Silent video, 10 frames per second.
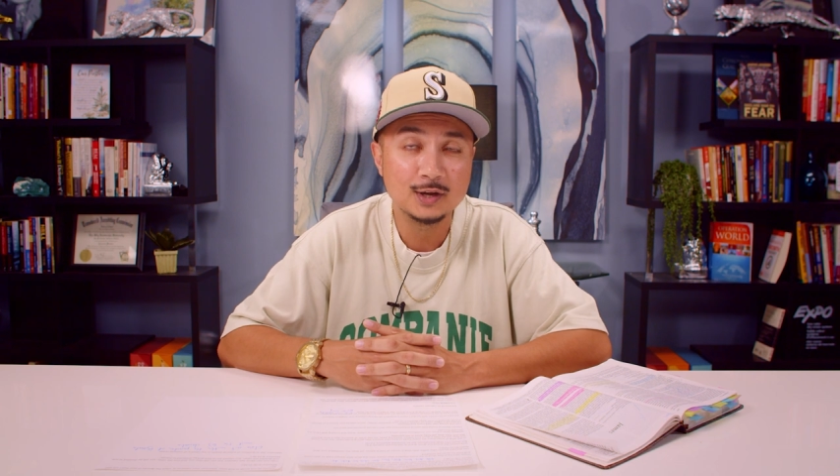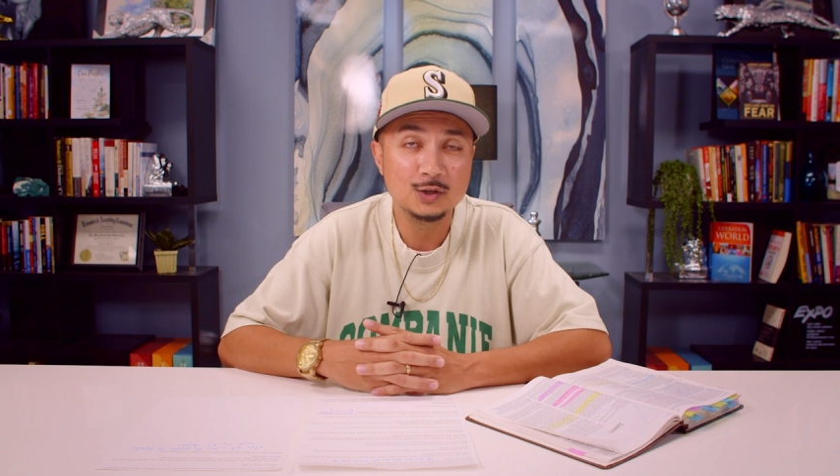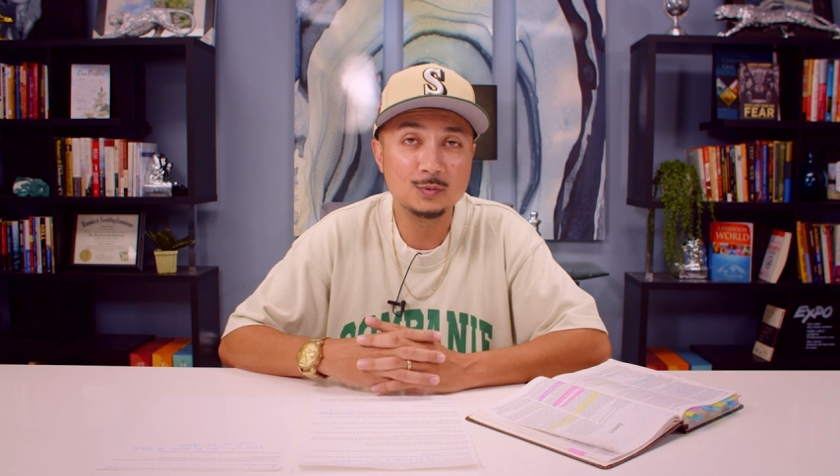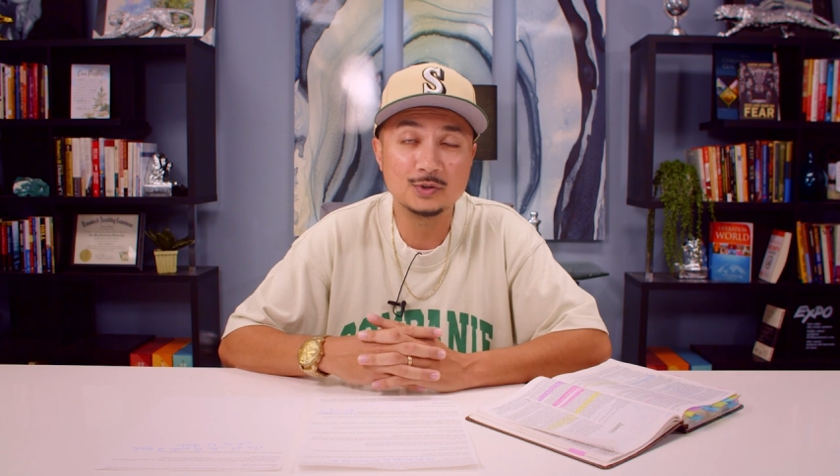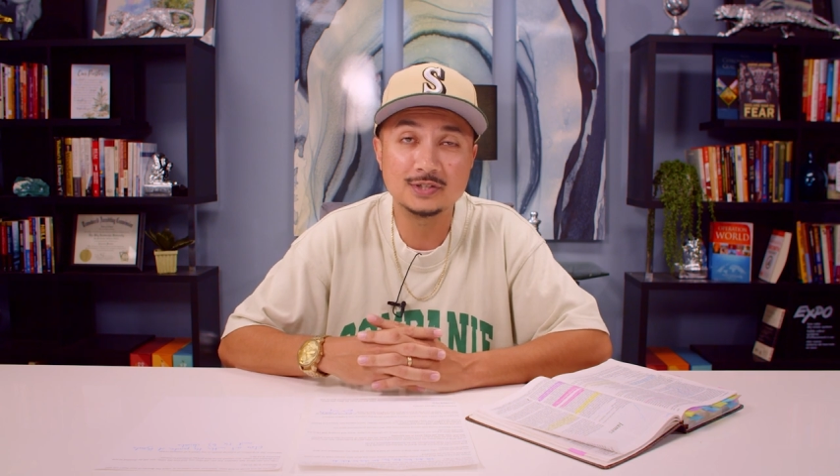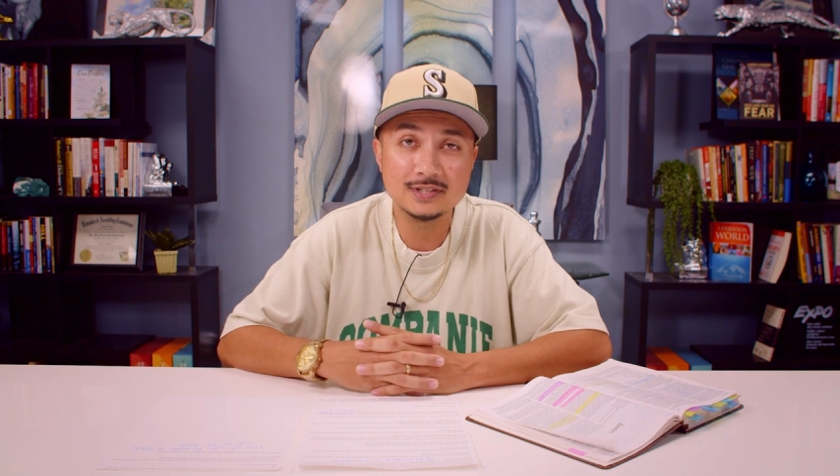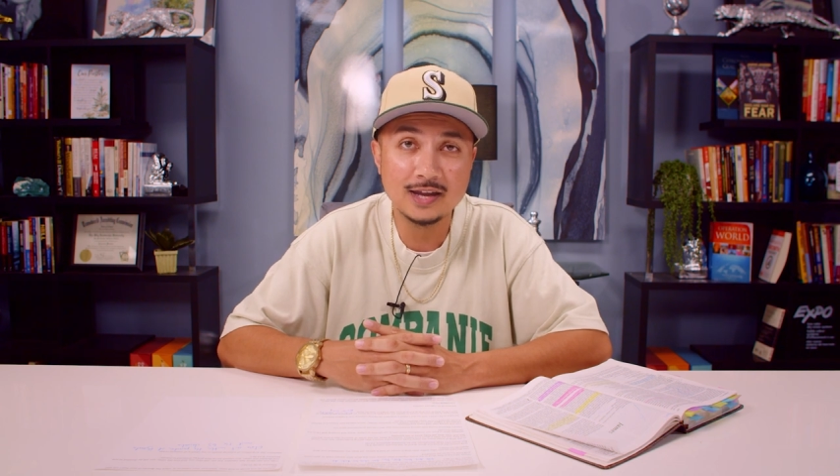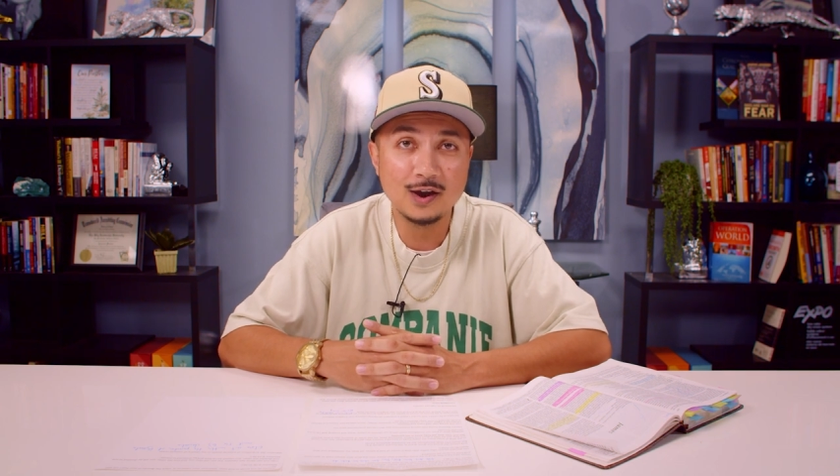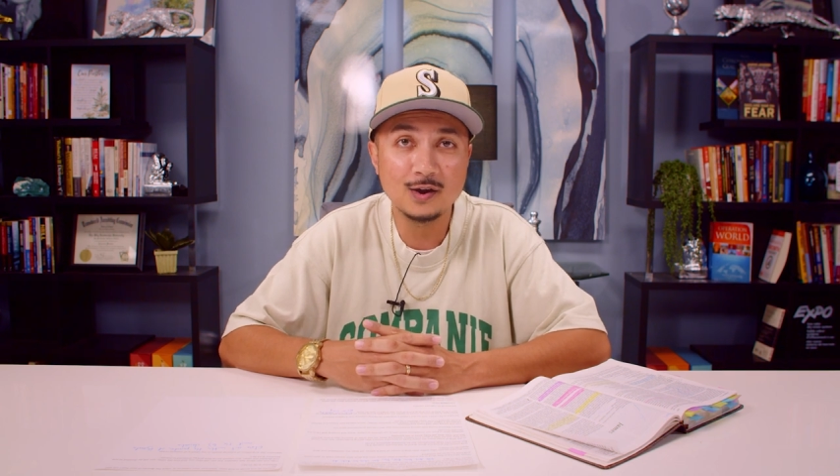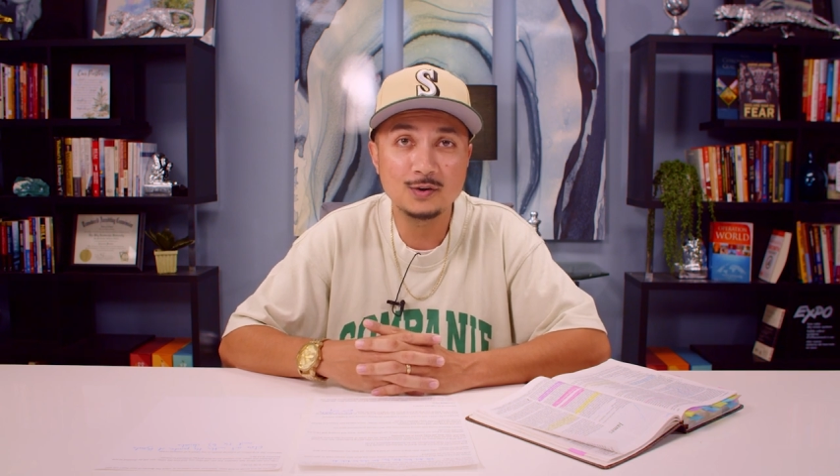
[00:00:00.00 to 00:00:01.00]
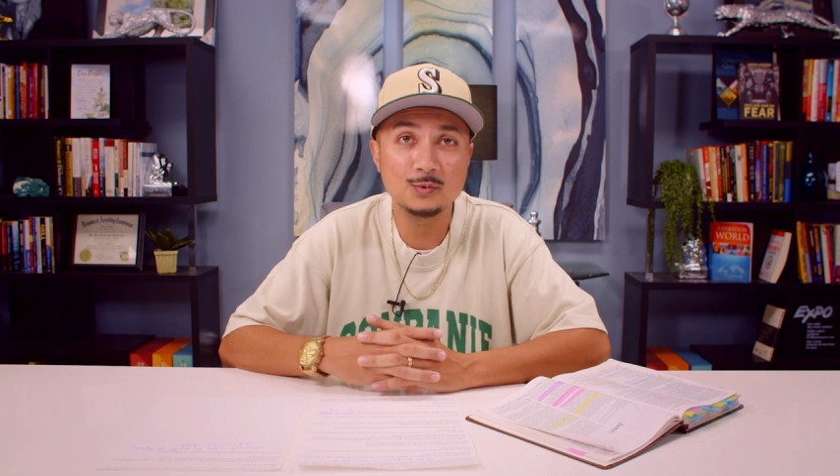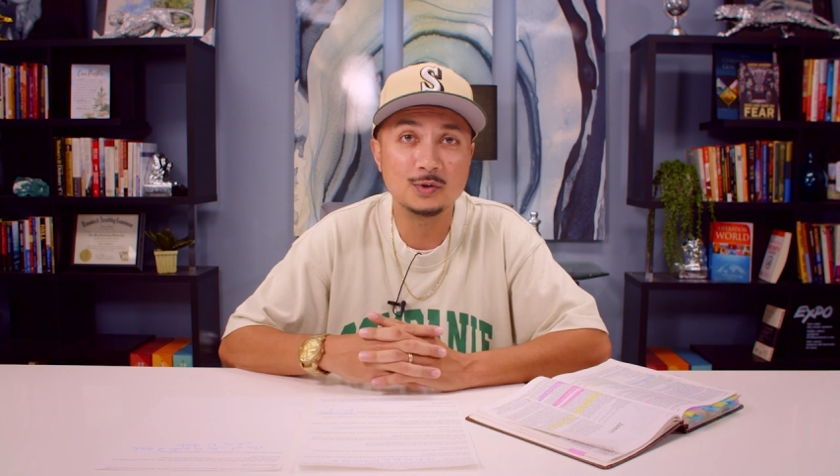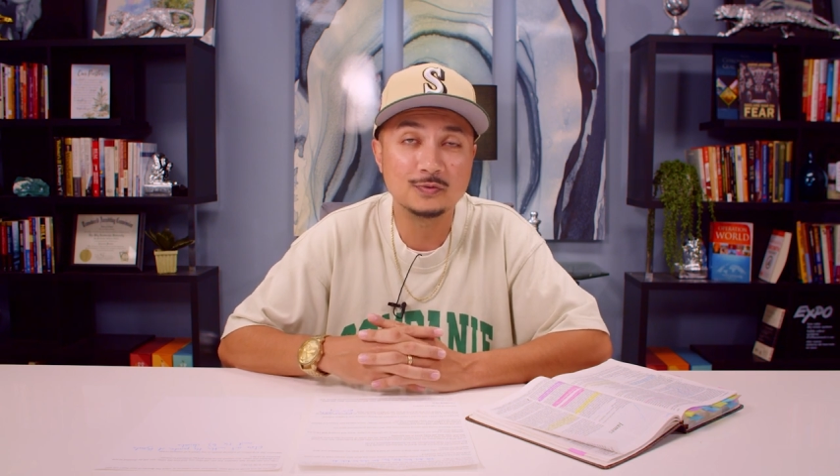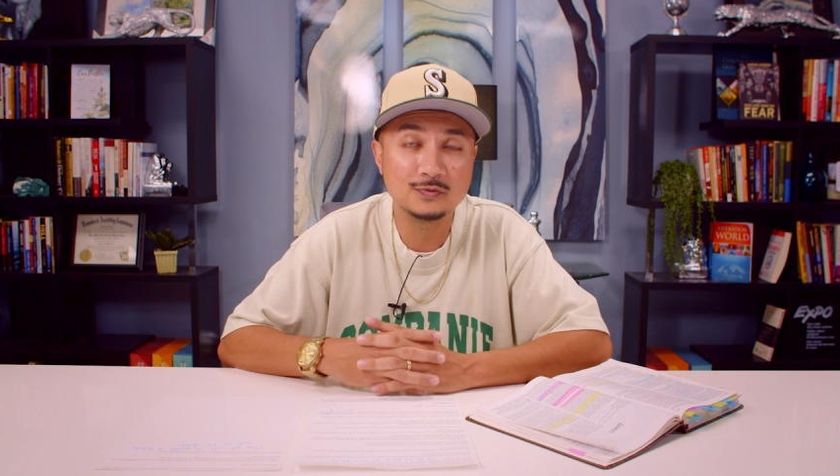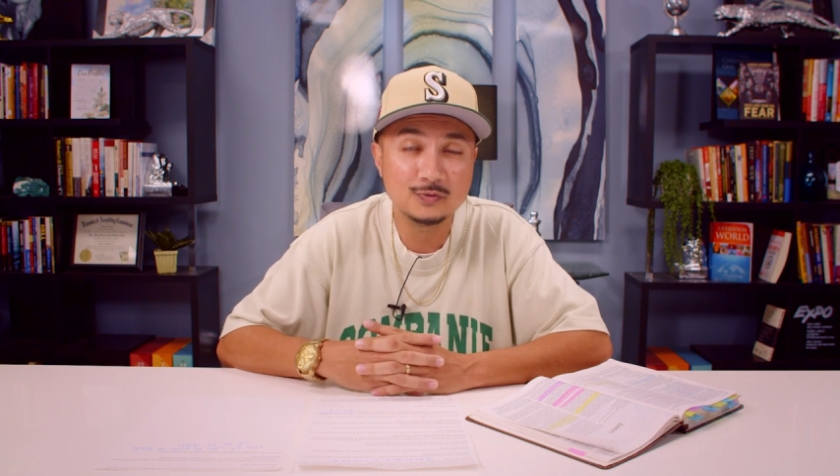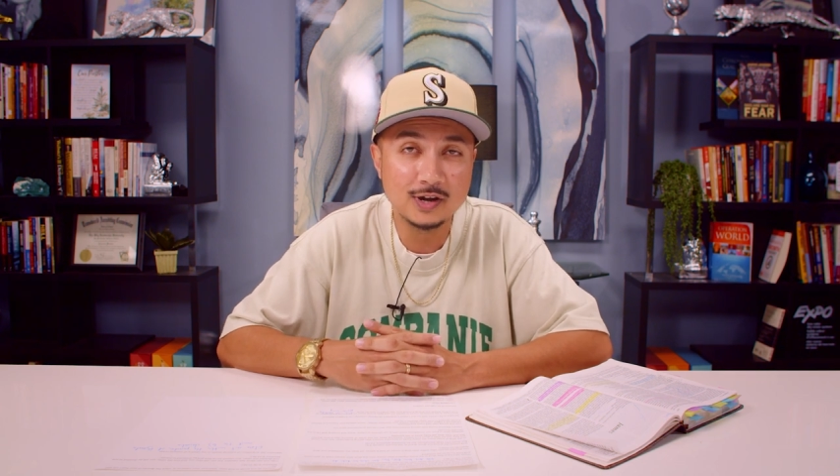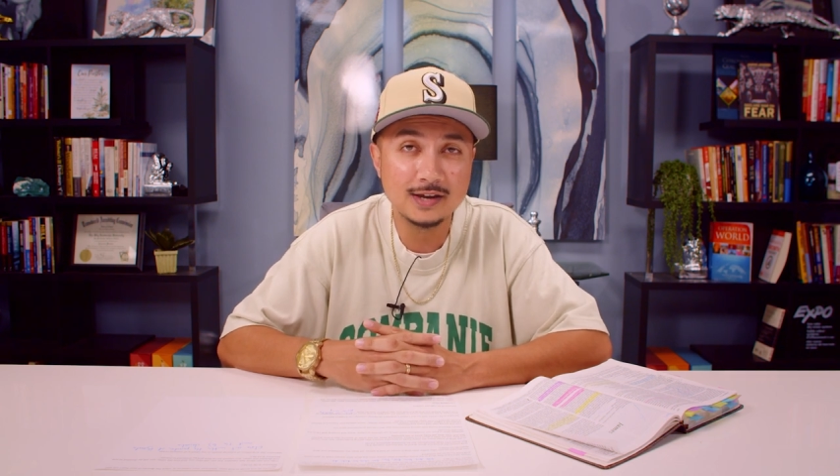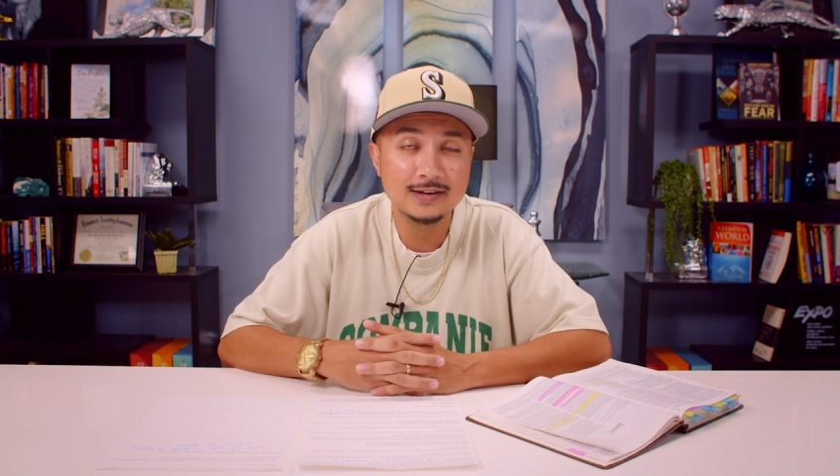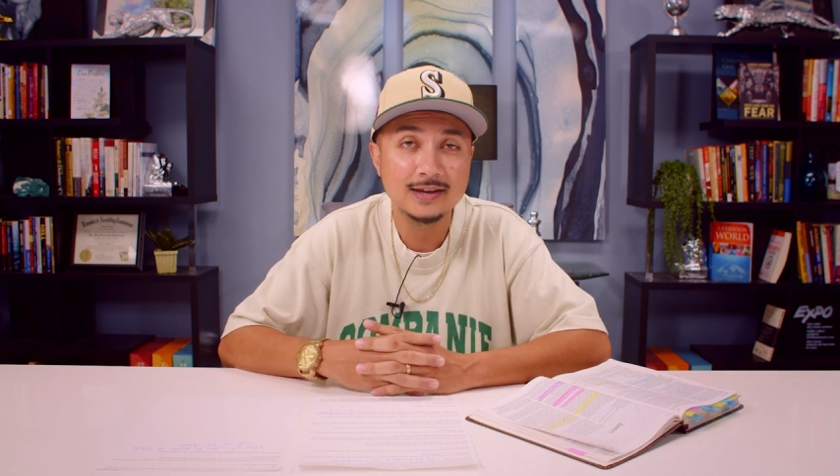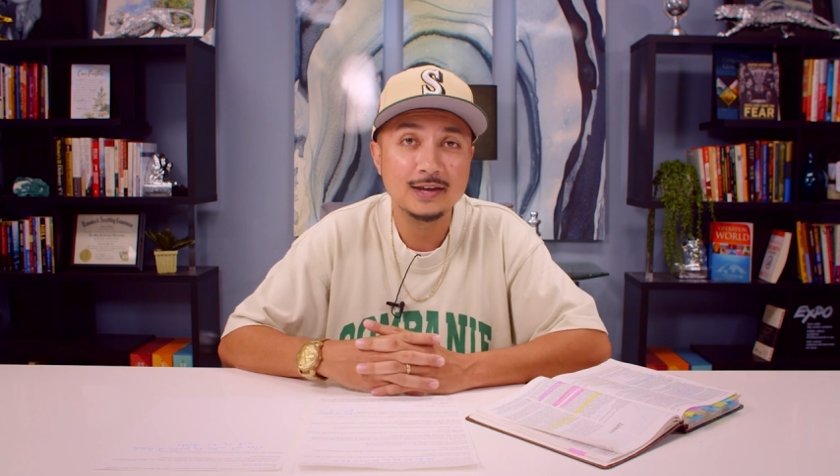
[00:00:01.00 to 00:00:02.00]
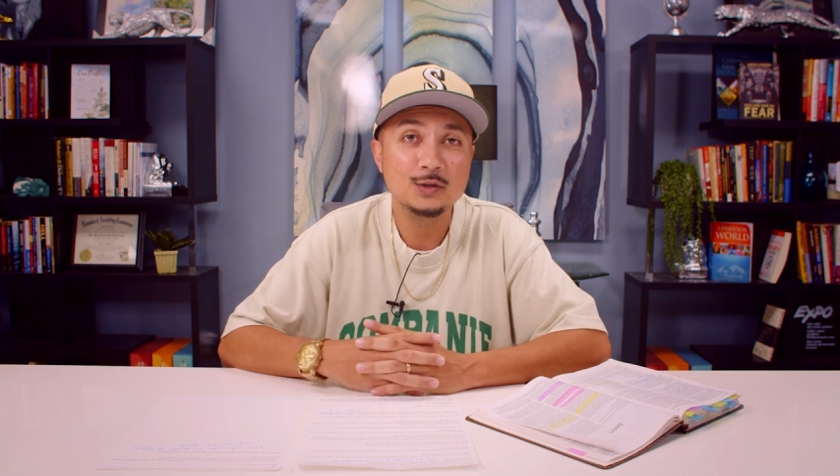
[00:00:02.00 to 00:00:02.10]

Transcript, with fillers: you were scared, you were afraid,